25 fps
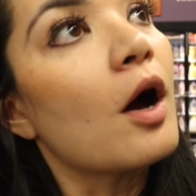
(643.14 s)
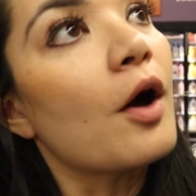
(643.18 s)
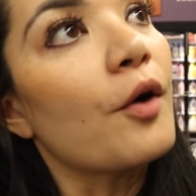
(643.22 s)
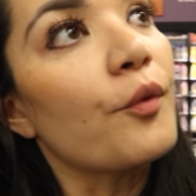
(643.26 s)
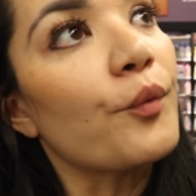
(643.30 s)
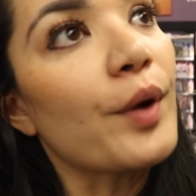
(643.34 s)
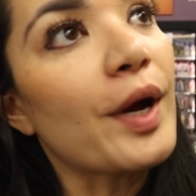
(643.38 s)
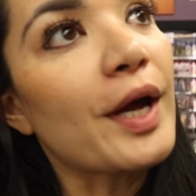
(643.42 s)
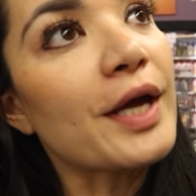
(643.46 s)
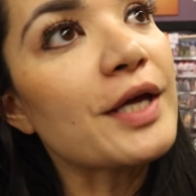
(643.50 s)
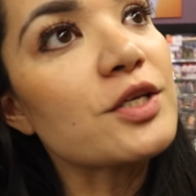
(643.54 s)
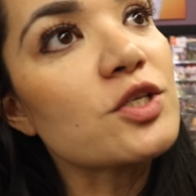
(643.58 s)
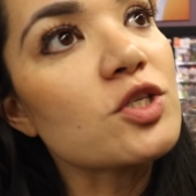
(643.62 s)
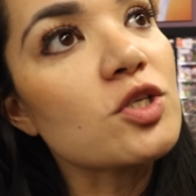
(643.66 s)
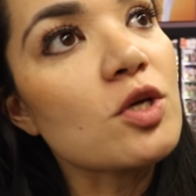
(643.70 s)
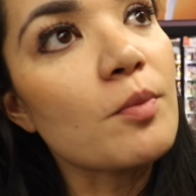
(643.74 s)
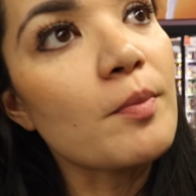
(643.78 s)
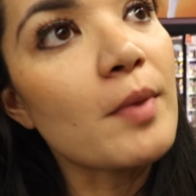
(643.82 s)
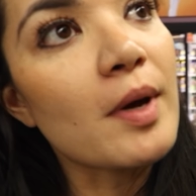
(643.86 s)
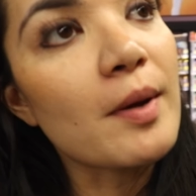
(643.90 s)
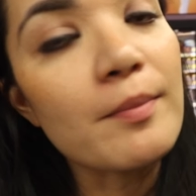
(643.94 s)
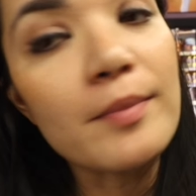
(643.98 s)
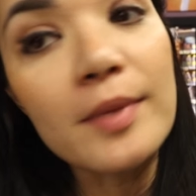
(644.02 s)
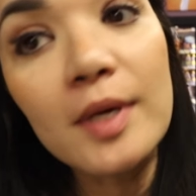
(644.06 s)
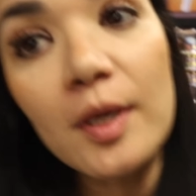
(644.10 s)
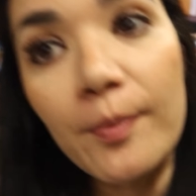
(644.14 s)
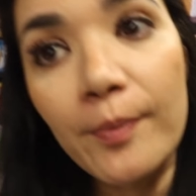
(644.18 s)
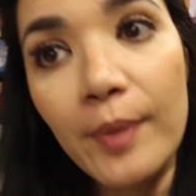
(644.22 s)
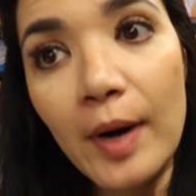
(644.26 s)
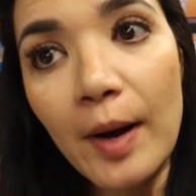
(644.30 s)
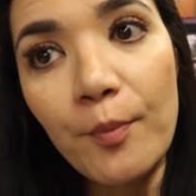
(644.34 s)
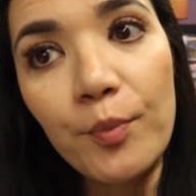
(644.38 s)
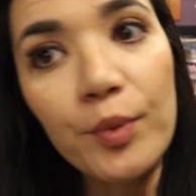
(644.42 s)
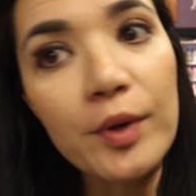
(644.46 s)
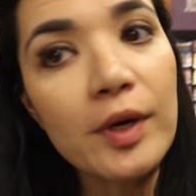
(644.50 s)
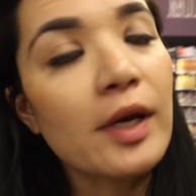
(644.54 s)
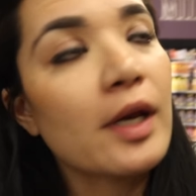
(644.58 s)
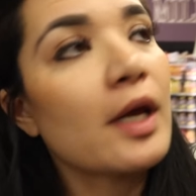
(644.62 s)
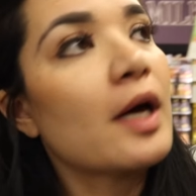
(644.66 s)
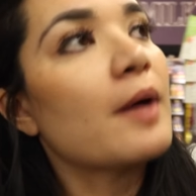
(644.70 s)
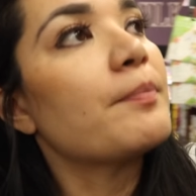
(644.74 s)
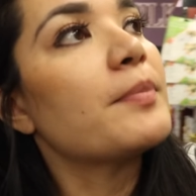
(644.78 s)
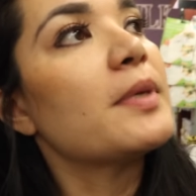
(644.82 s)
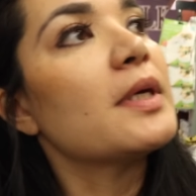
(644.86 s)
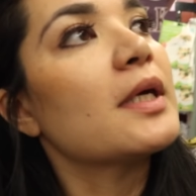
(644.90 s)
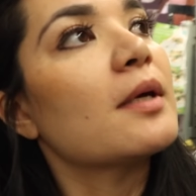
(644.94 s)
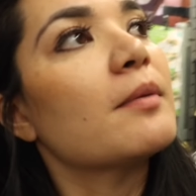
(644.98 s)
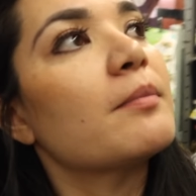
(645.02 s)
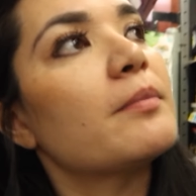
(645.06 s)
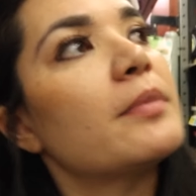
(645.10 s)
Alright, so my meal prep would not
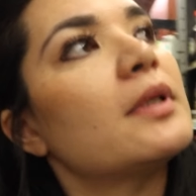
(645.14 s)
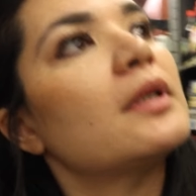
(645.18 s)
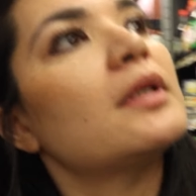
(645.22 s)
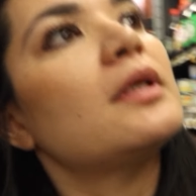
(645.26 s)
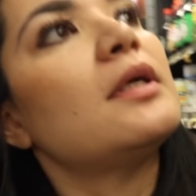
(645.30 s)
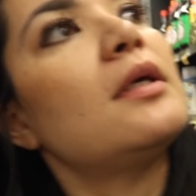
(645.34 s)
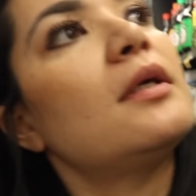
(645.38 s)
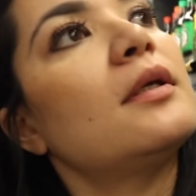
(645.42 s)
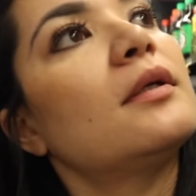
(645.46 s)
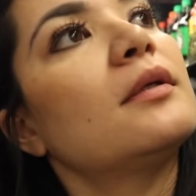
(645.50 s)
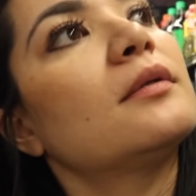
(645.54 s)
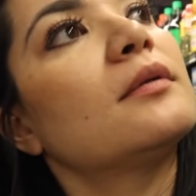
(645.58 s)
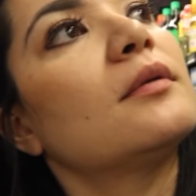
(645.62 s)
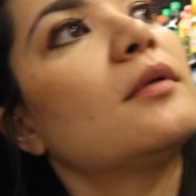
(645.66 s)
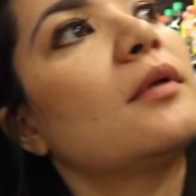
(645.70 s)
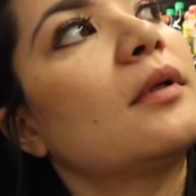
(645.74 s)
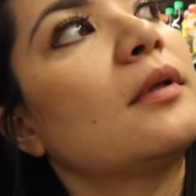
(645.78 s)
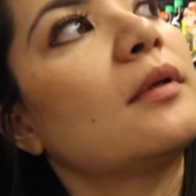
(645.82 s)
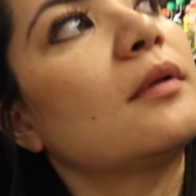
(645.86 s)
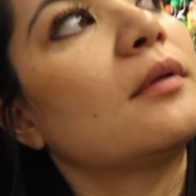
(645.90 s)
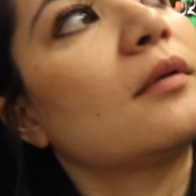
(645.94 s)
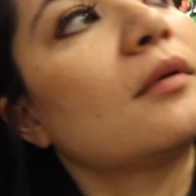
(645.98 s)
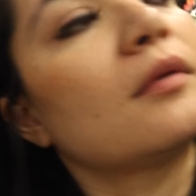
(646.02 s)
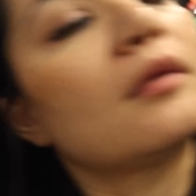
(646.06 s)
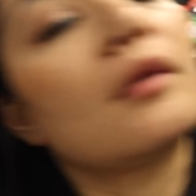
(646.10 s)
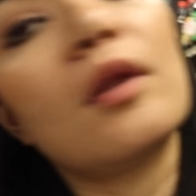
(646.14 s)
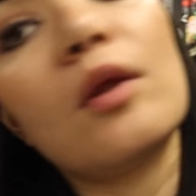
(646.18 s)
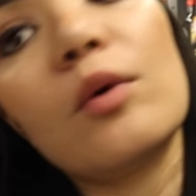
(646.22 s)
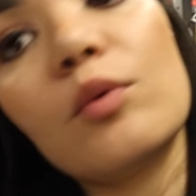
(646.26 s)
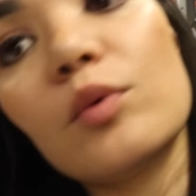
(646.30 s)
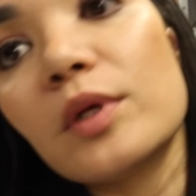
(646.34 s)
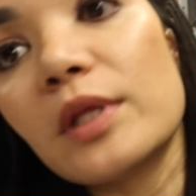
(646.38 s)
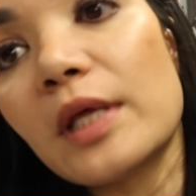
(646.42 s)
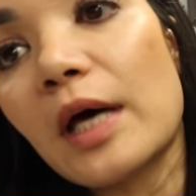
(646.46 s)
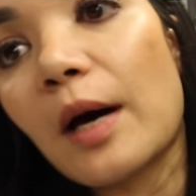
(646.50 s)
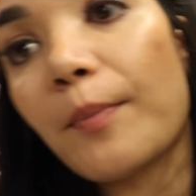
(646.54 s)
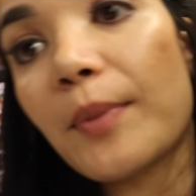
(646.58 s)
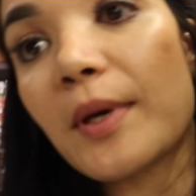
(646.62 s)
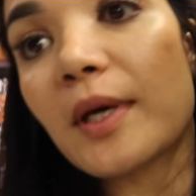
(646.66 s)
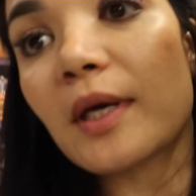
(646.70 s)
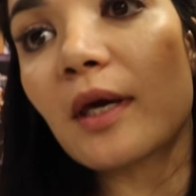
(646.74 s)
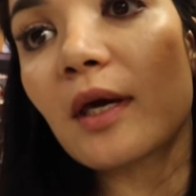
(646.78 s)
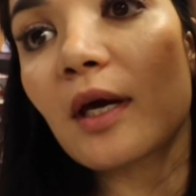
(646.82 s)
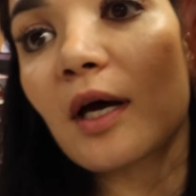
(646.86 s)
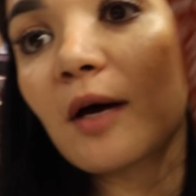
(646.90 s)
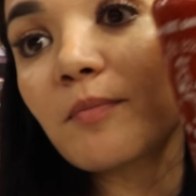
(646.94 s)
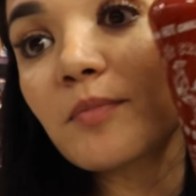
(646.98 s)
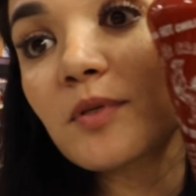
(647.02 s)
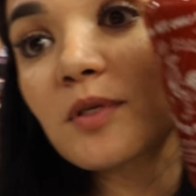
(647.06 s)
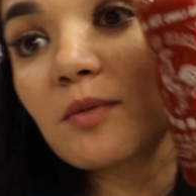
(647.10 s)
be complete without
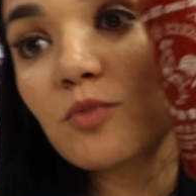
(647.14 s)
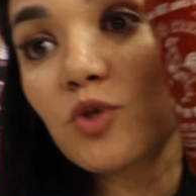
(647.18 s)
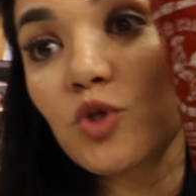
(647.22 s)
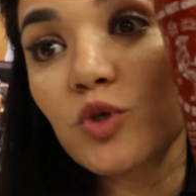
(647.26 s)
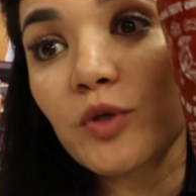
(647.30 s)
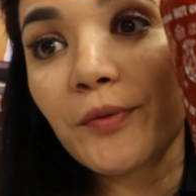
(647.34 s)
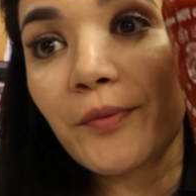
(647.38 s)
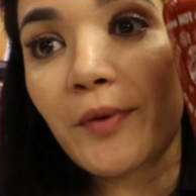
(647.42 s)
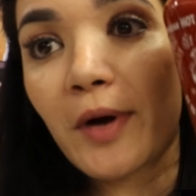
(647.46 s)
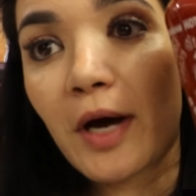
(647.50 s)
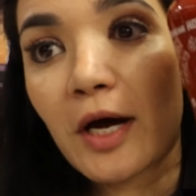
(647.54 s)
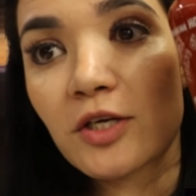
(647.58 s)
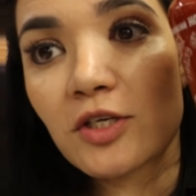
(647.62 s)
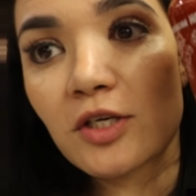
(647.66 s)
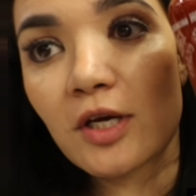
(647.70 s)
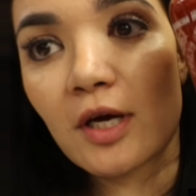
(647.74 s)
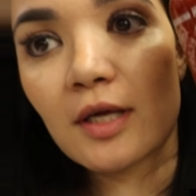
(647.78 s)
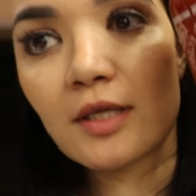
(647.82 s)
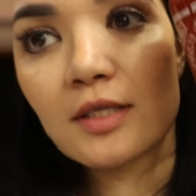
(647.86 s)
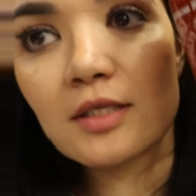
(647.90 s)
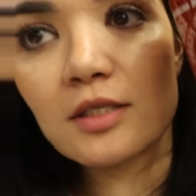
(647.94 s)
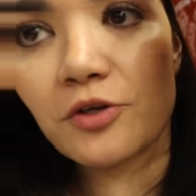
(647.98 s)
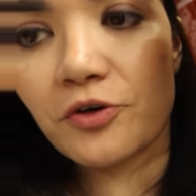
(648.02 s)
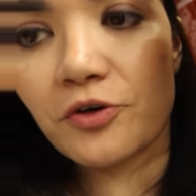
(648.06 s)
picking up some sriracha. It's